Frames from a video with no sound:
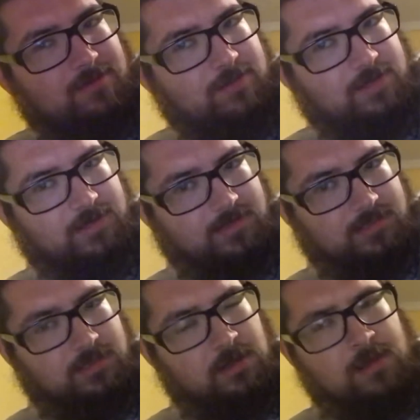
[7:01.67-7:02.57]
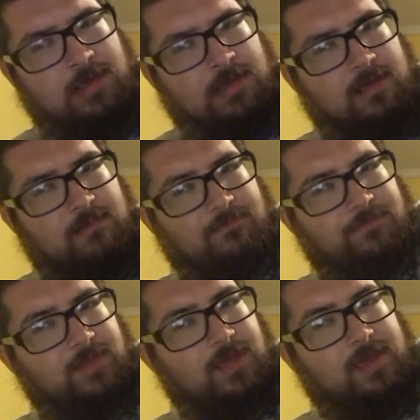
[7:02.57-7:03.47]
because,
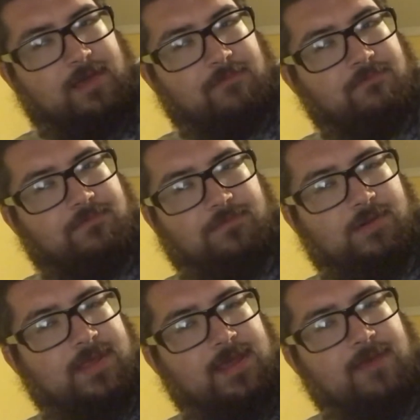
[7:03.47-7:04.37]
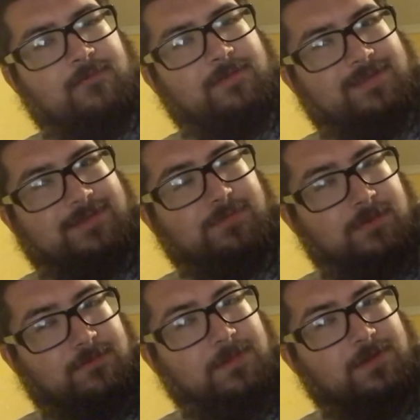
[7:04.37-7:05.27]
yeah, whenever these
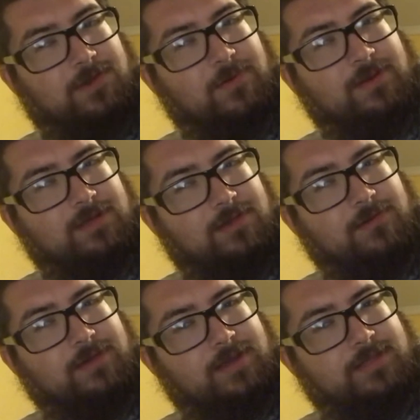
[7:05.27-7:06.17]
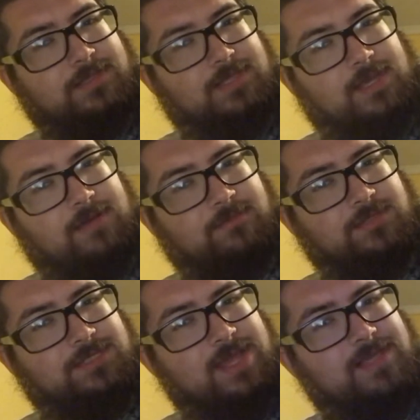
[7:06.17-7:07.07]
people are going to go against, um,
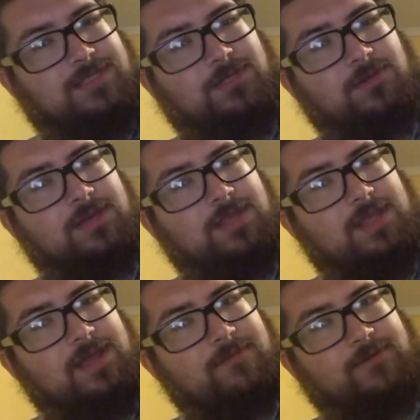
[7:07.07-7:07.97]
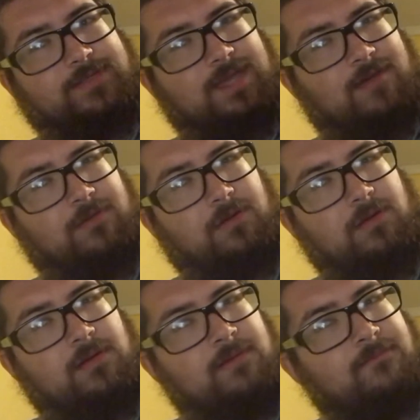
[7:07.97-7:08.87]
Shang Tsung in the Nightmare Tower,
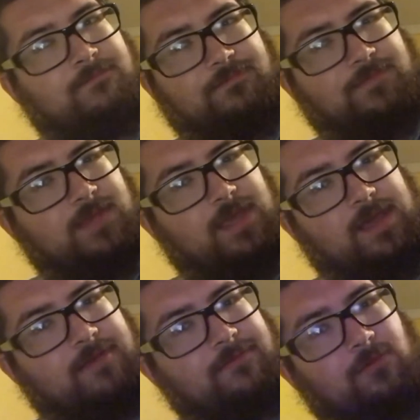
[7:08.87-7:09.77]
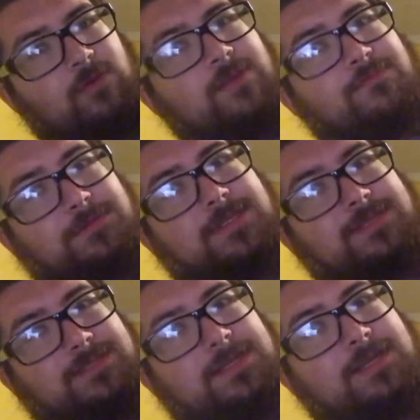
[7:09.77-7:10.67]
yeah,
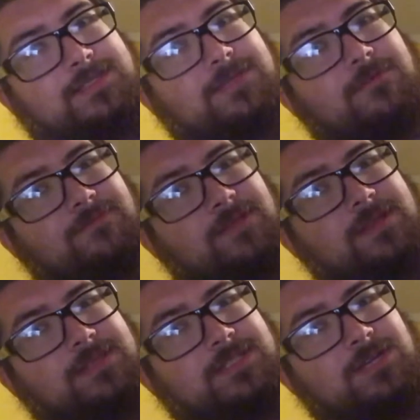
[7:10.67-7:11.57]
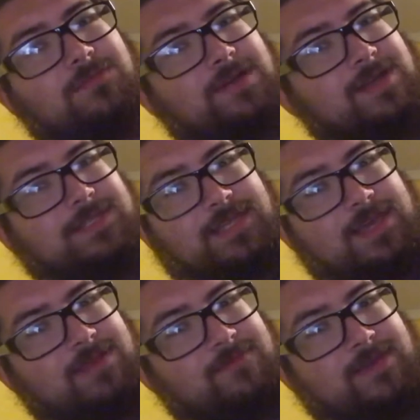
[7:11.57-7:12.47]
40% chance to reflect the shield back to the
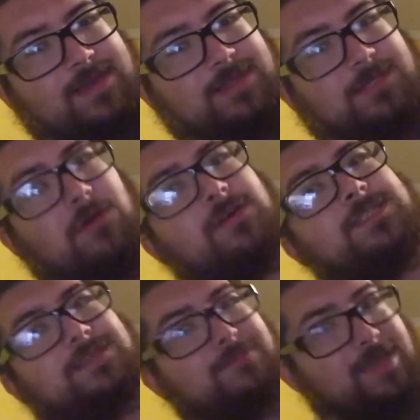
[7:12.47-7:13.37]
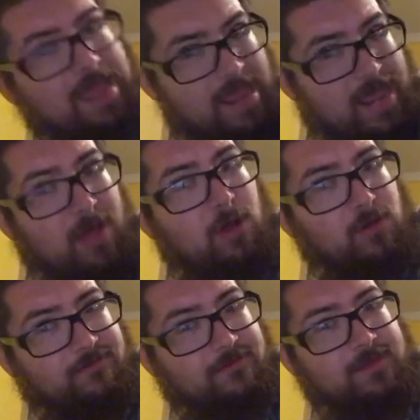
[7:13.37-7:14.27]
enemy is going to be
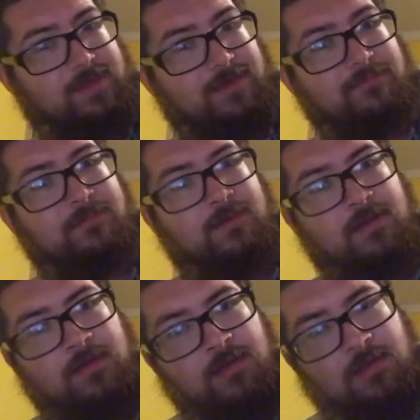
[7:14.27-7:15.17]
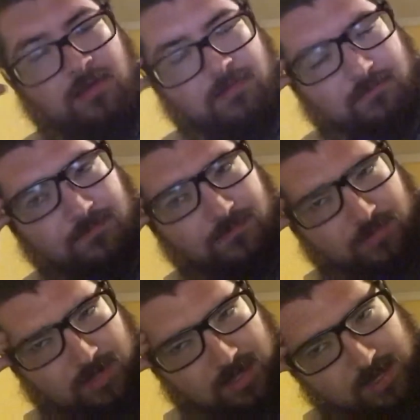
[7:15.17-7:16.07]
hell for them.
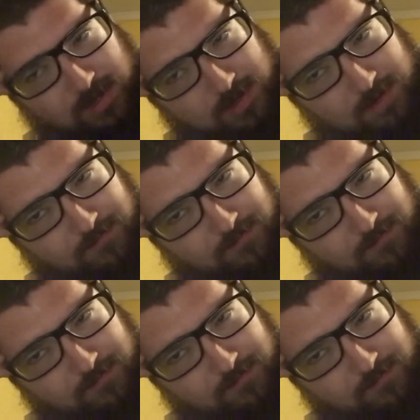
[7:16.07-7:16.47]
And I'm